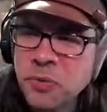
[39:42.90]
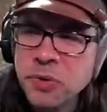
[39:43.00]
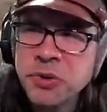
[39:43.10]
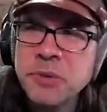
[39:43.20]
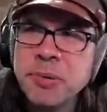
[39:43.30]

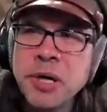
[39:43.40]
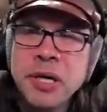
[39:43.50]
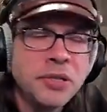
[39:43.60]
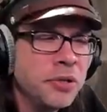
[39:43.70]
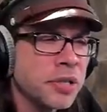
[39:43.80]
Wounded Paw.
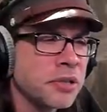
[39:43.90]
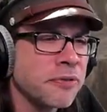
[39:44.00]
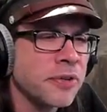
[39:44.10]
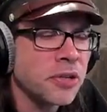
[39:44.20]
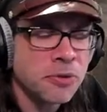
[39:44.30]
You get the
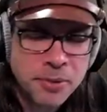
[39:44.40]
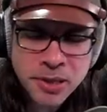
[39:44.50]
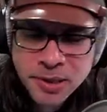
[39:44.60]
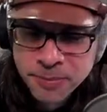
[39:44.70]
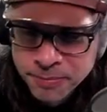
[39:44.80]
follow,
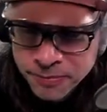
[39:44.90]
Pie.